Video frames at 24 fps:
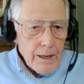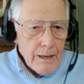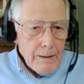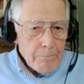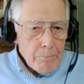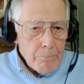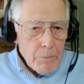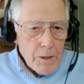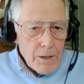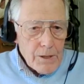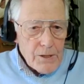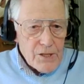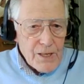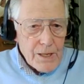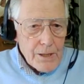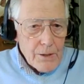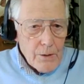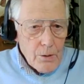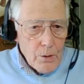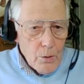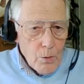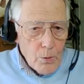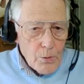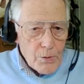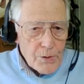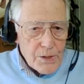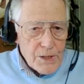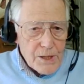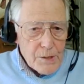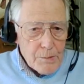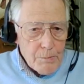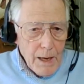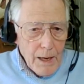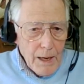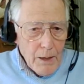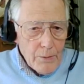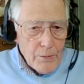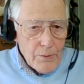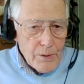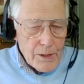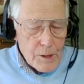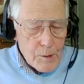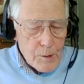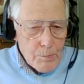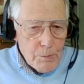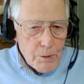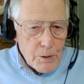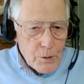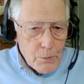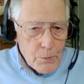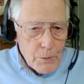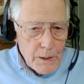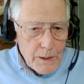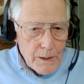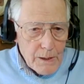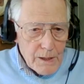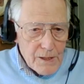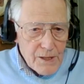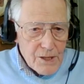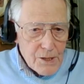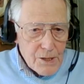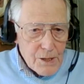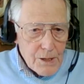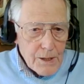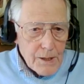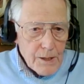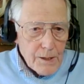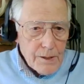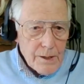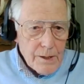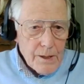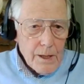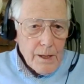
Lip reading: It's in the horse's mouth. It's between its teeth.